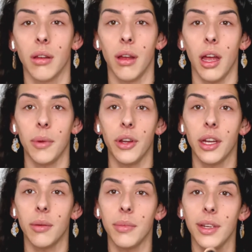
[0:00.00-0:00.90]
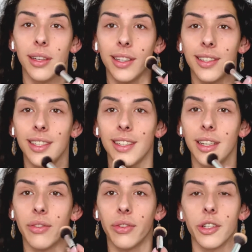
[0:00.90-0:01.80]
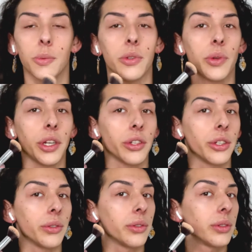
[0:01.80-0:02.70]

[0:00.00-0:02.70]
I mean, you can immediately see the difference between the tone.